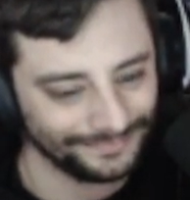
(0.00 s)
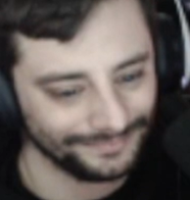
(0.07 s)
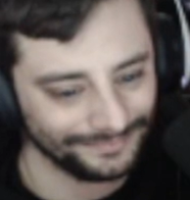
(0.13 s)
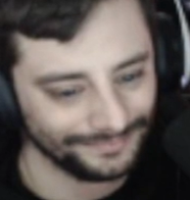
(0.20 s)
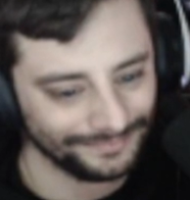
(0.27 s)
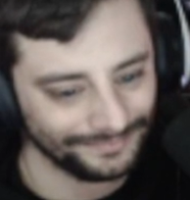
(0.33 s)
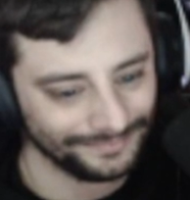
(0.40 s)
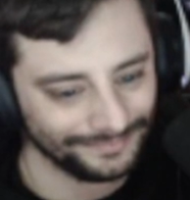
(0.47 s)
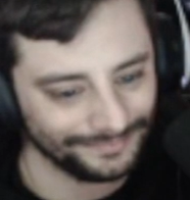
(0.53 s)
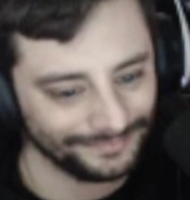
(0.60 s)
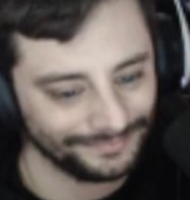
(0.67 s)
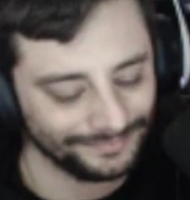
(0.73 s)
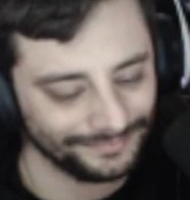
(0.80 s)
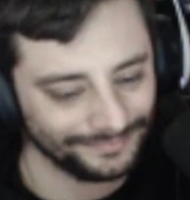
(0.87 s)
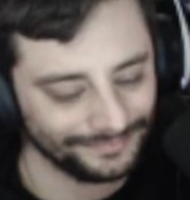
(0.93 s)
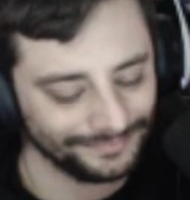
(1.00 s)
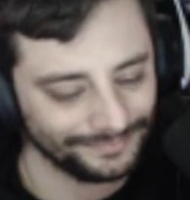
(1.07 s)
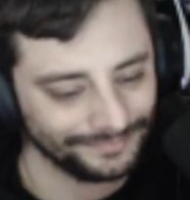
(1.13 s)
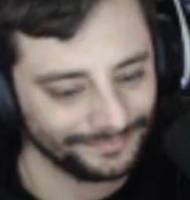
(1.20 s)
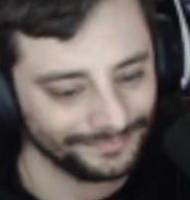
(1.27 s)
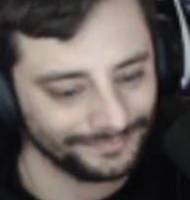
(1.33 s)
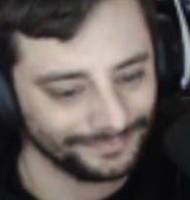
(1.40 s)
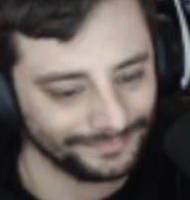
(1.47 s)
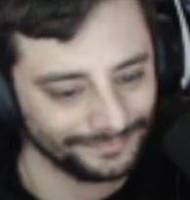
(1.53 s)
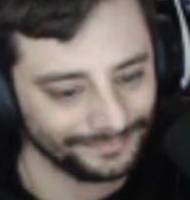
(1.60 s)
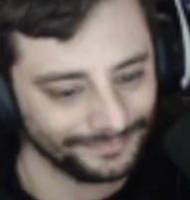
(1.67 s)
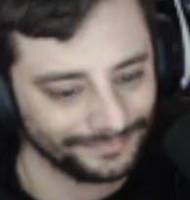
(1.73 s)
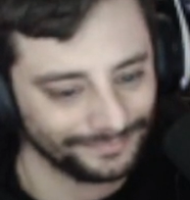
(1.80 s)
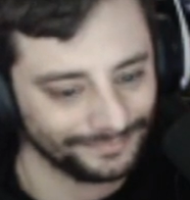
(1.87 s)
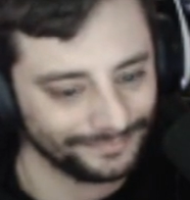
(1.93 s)

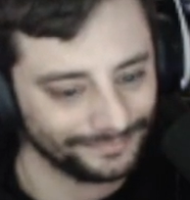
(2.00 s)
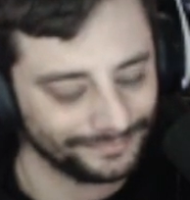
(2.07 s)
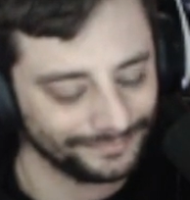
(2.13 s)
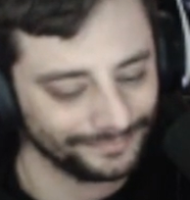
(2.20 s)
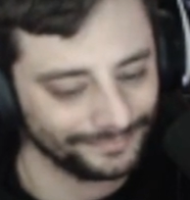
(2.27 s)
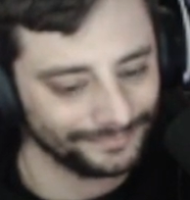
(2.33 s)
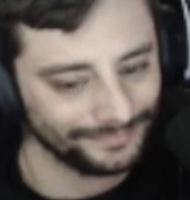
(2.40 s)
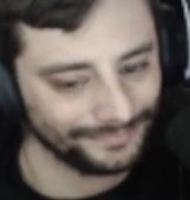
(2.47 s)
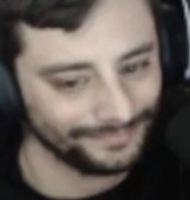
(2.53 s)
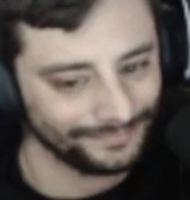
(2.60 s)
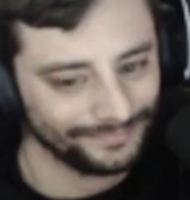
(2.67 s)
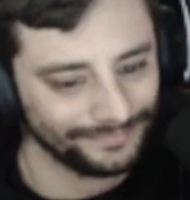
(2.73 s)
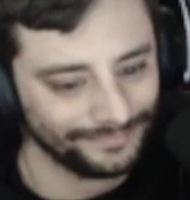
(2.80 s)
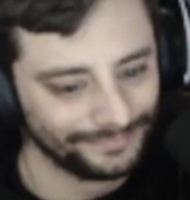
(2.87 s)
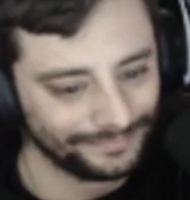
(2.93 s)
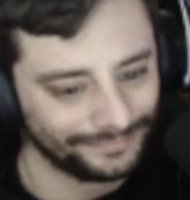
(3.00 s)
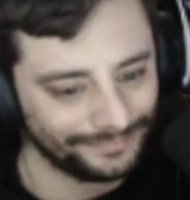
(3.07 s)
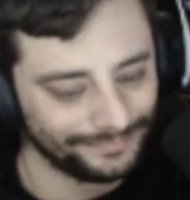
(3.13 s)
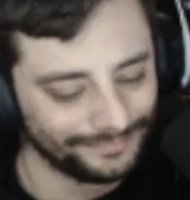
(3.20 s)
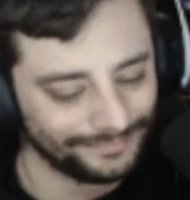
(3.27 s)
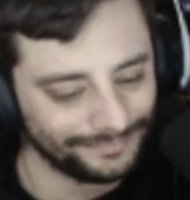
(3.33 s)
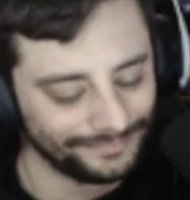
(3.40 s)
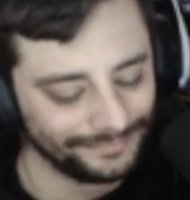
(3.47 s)
(not speaking)